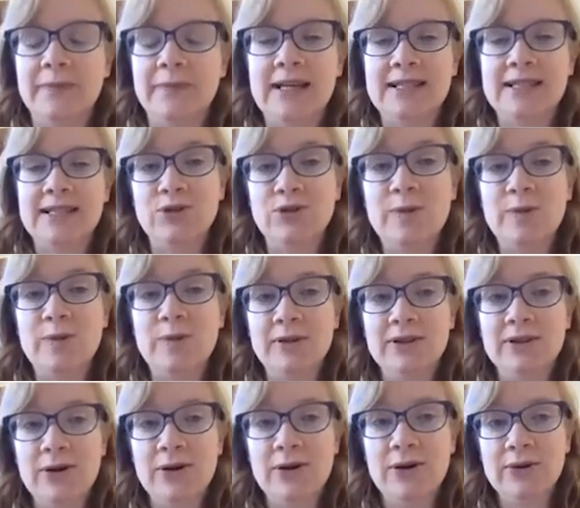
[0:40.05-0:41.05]
as most people
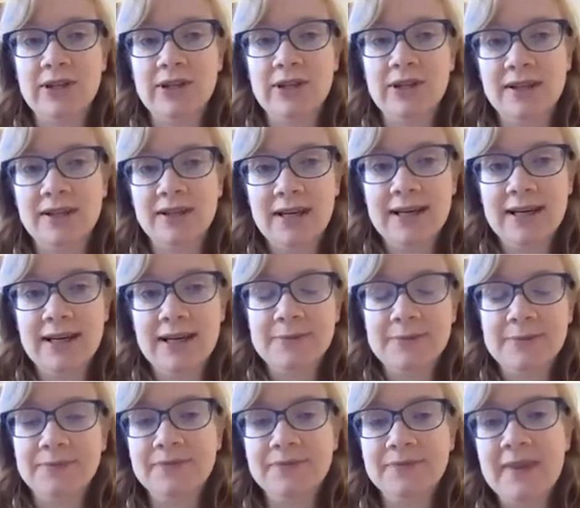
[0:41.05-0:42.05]
know,
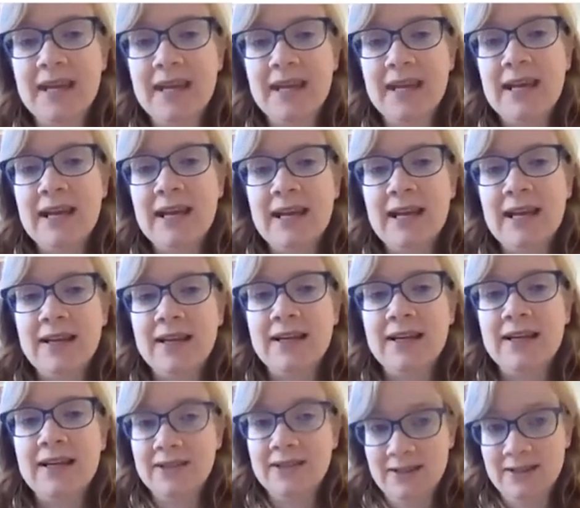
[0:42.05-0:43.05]
in
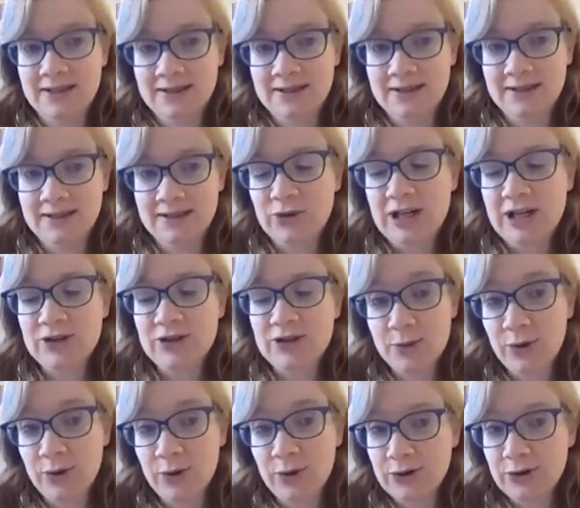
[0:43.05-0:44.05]
the brain injury
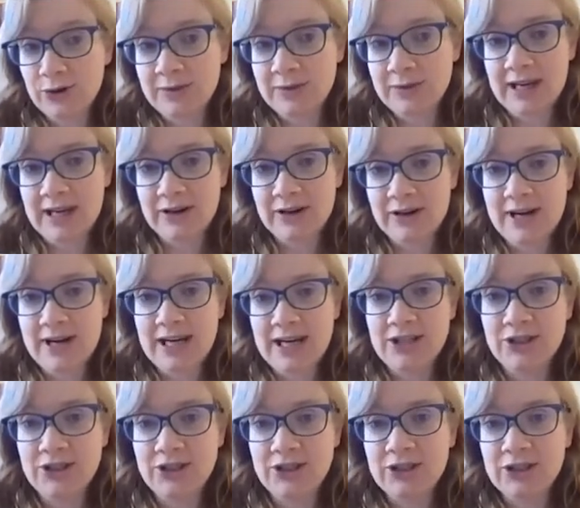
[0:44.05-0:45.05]
program, the
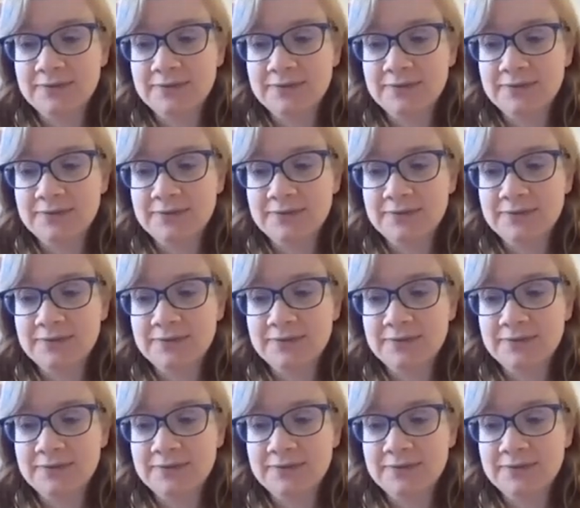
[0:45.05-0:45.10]
NRH,